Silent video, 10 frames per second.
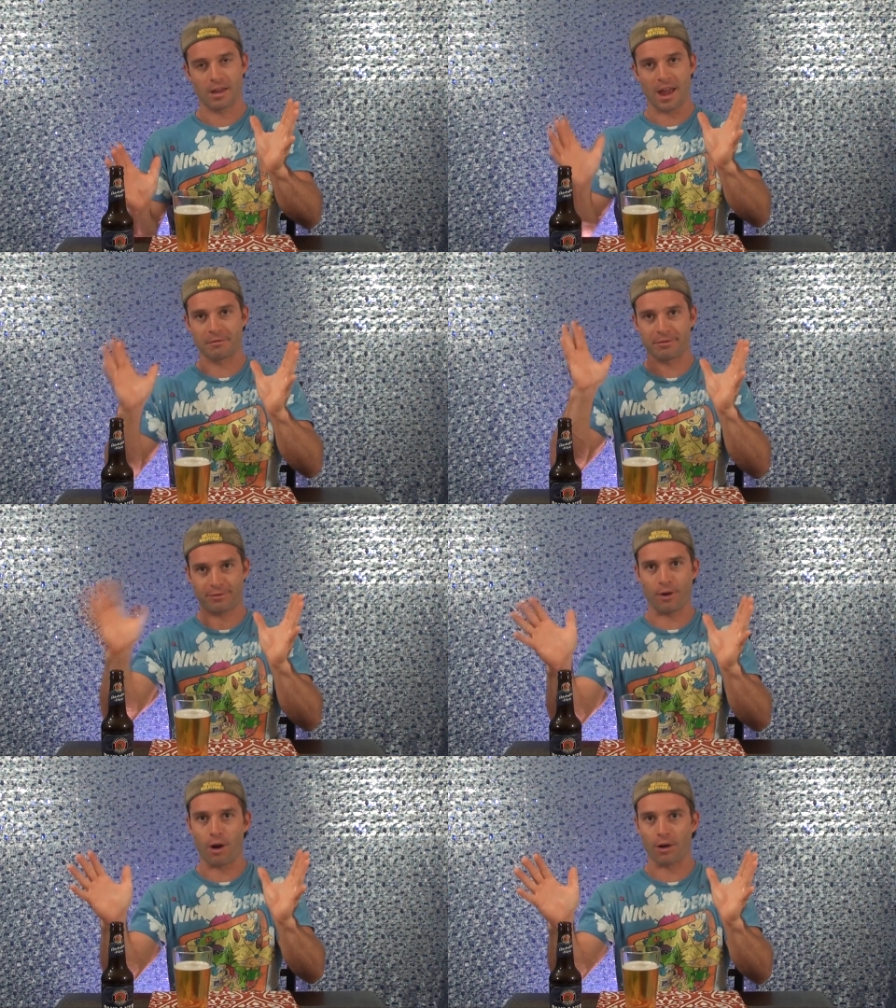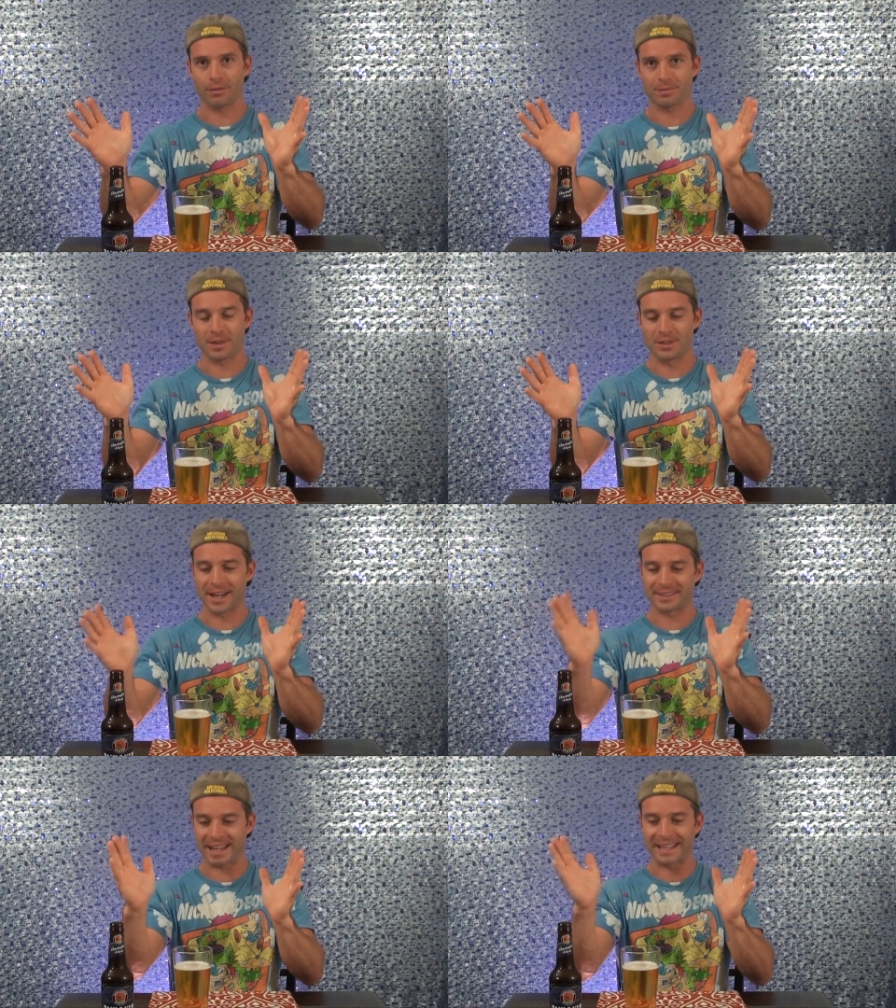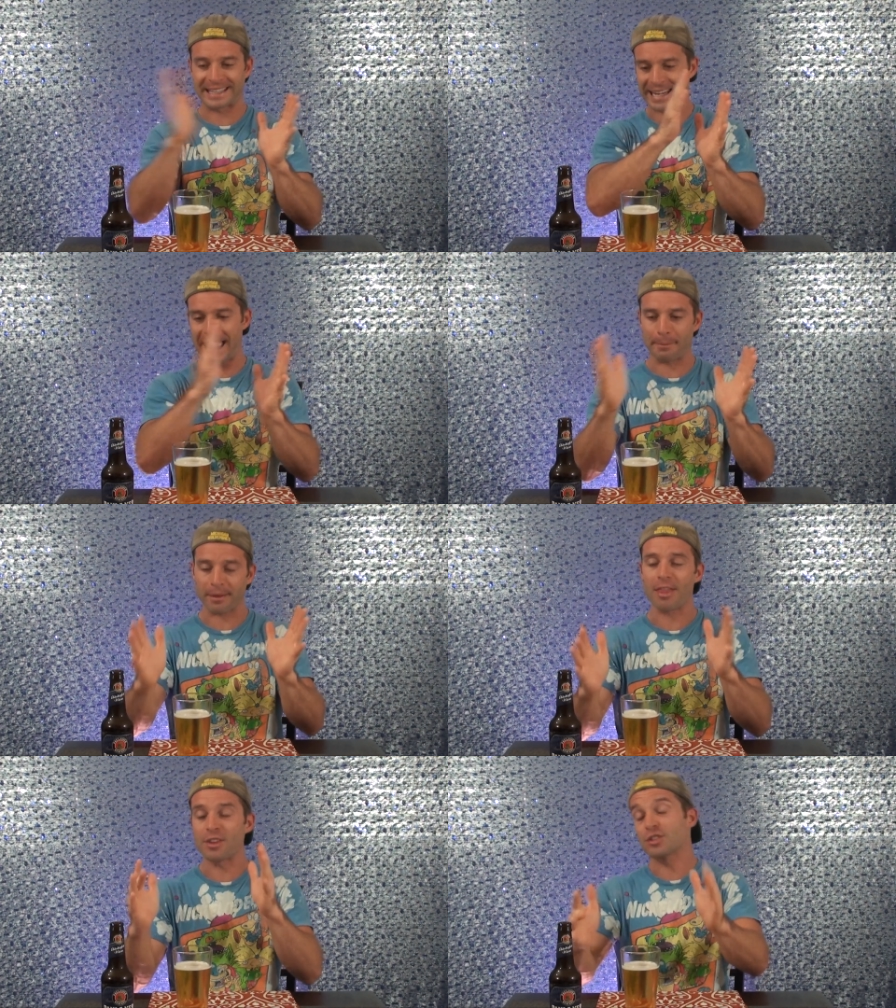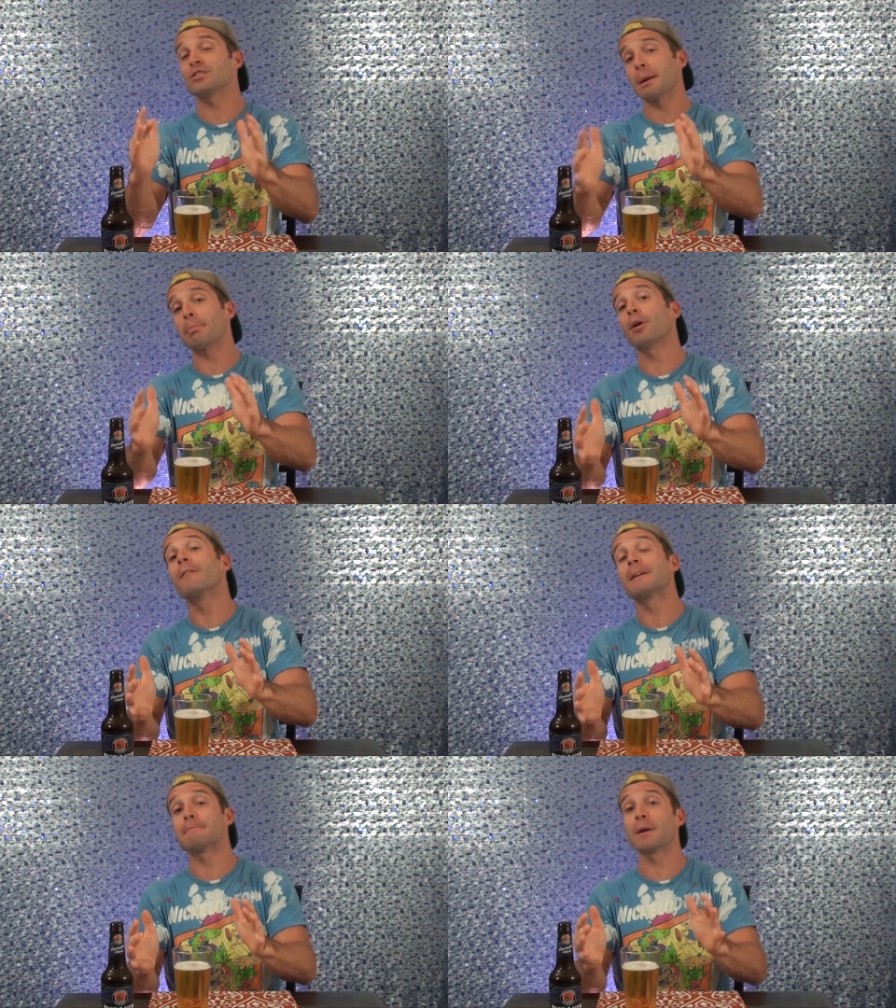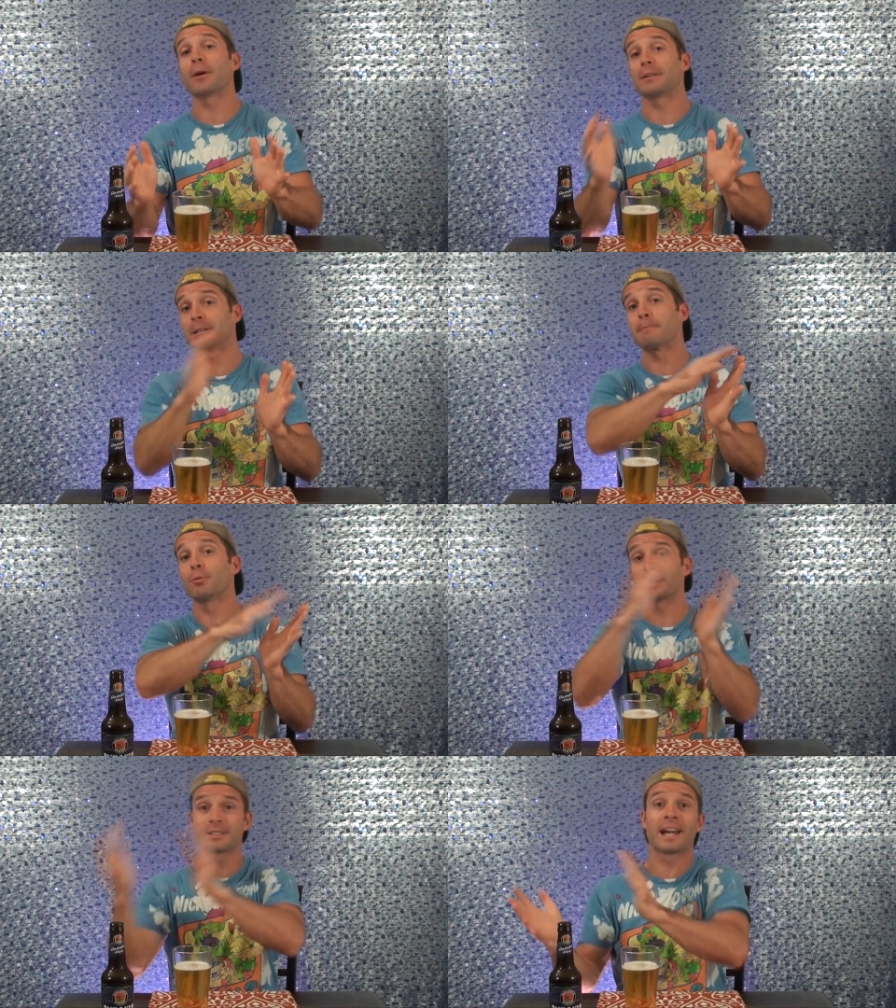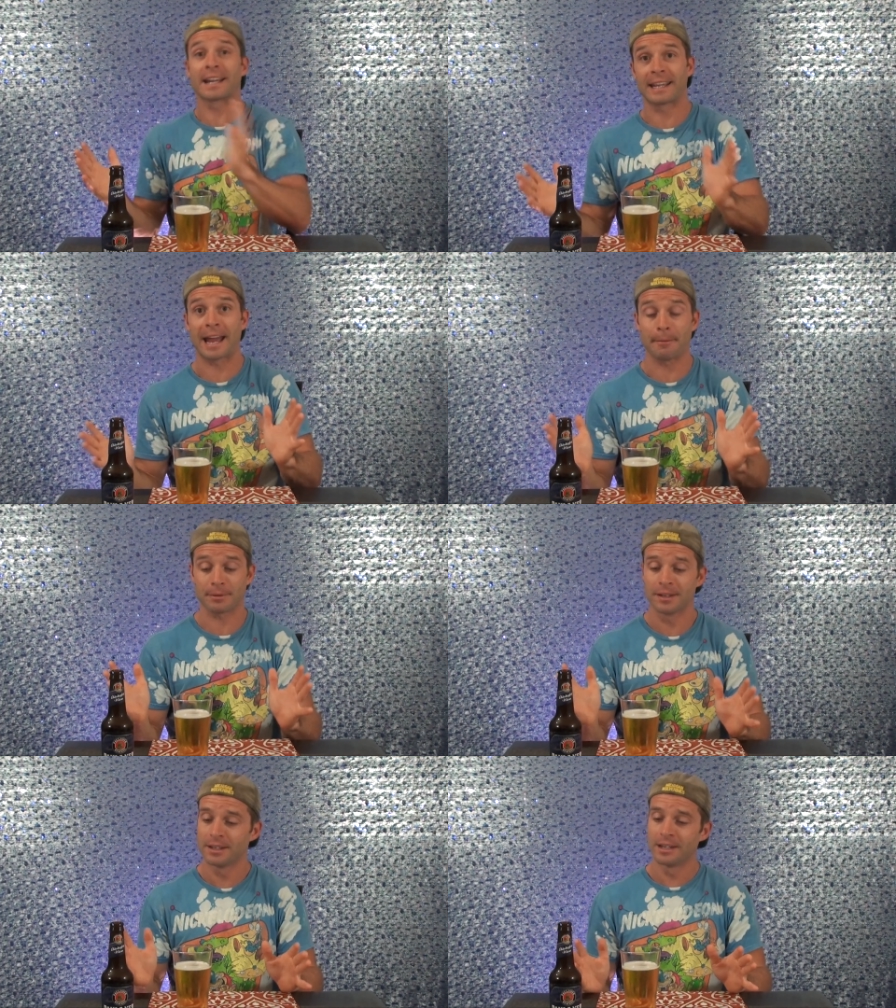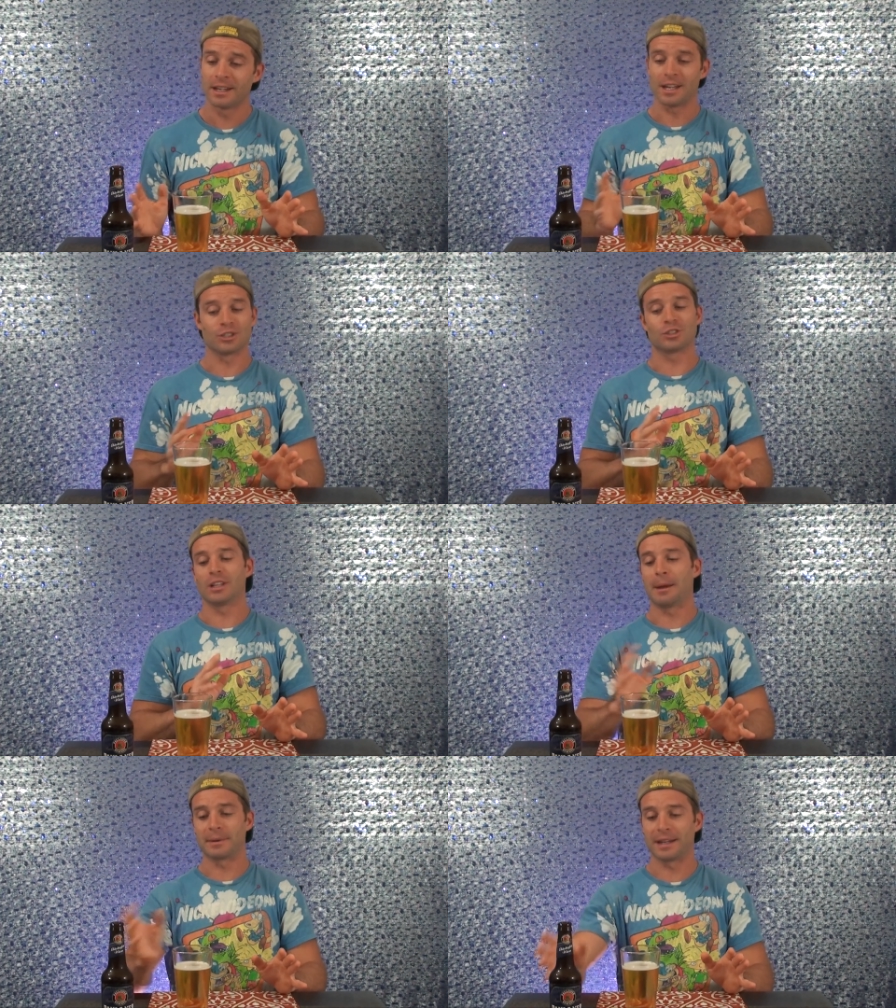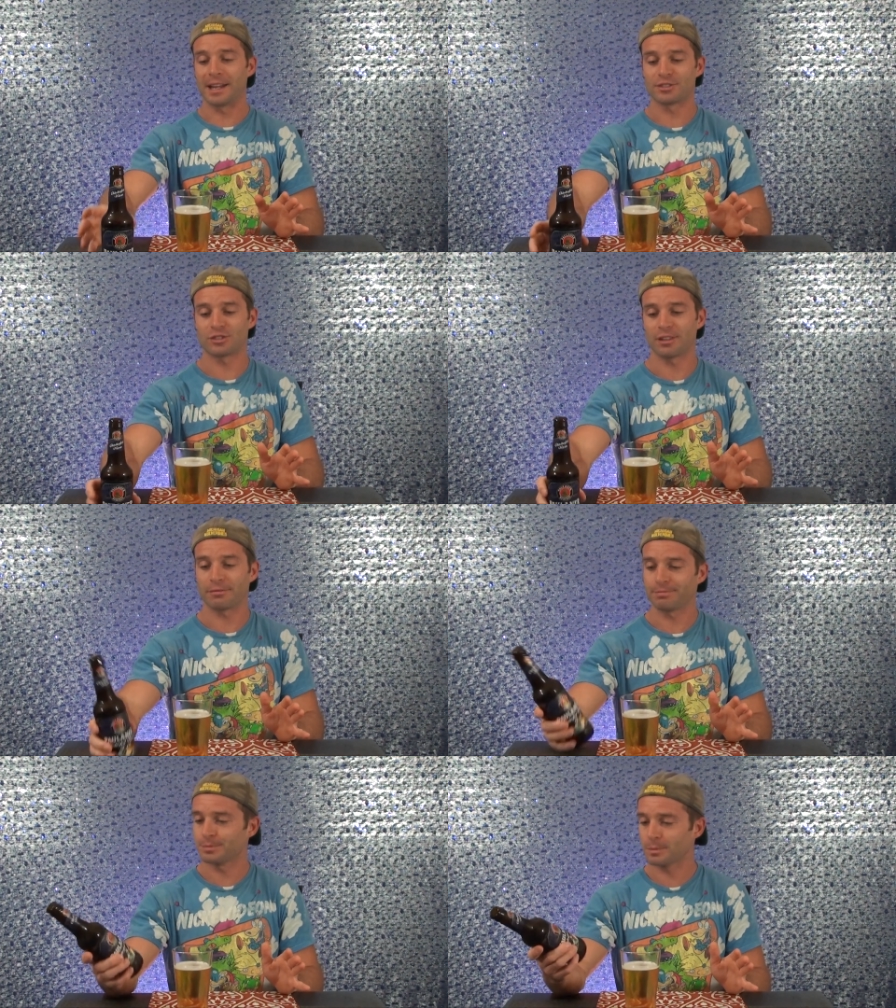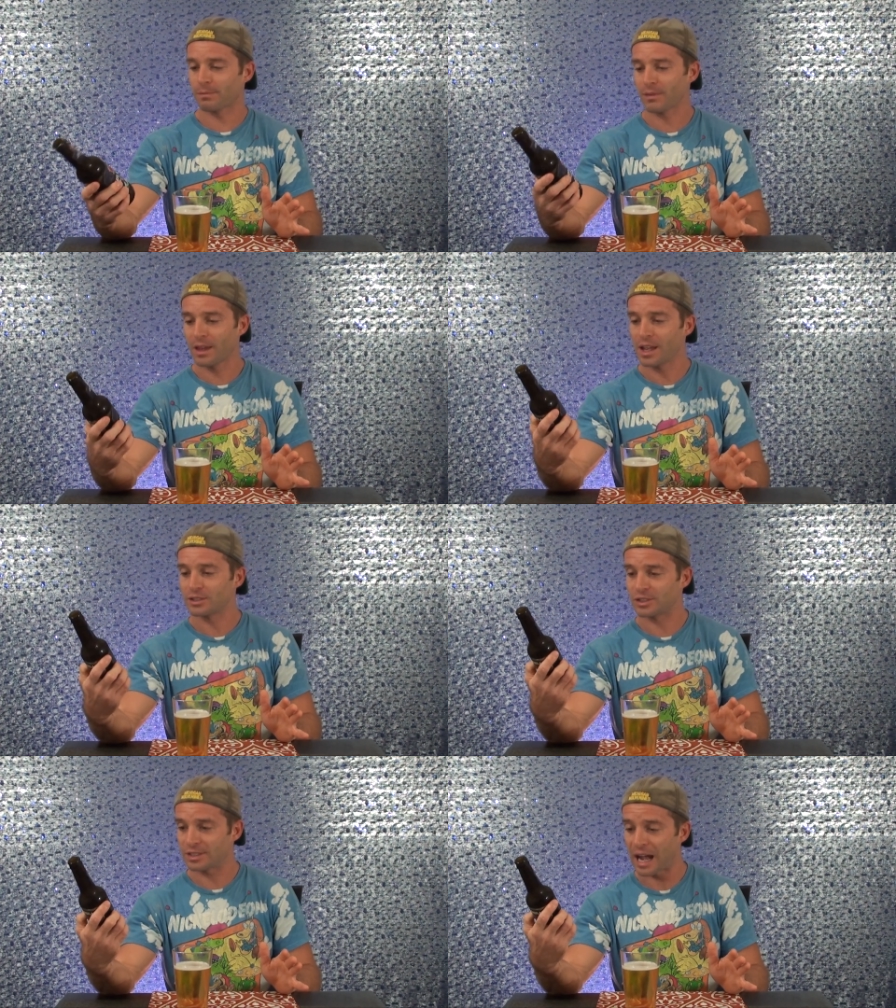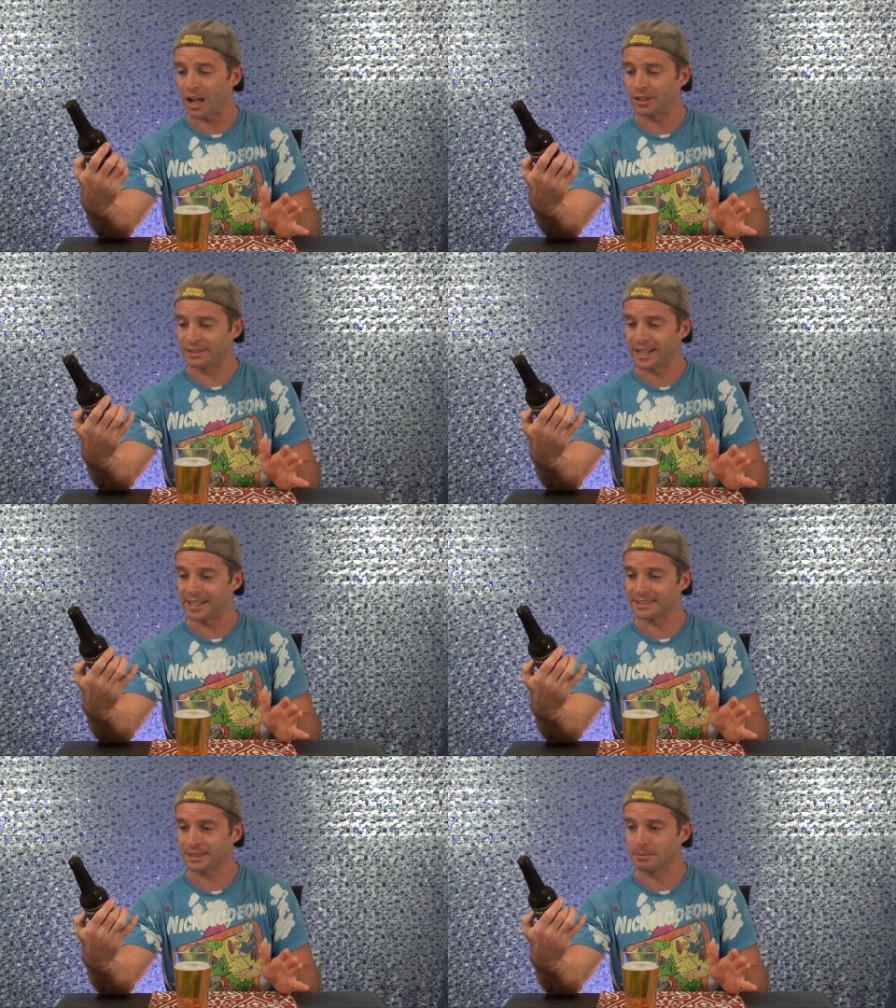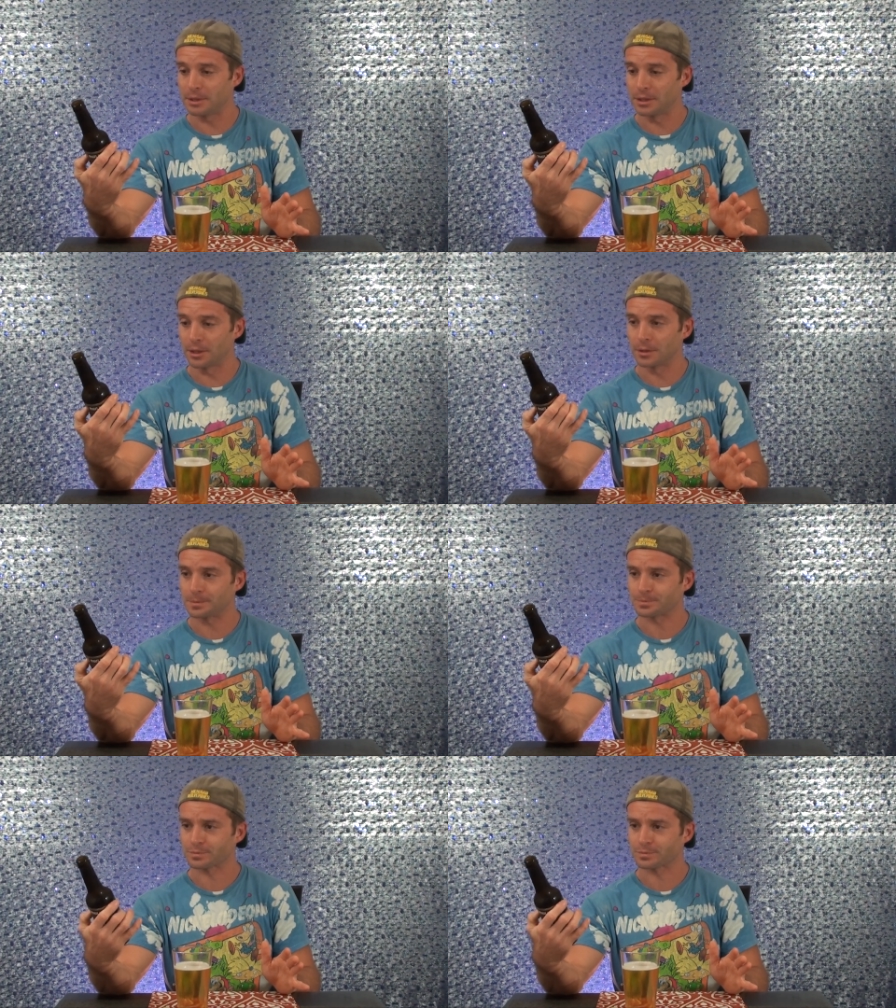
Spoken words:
and fall, and you get that gap. This is the perfect beer to bridge that gap. It's a solid tasting beer.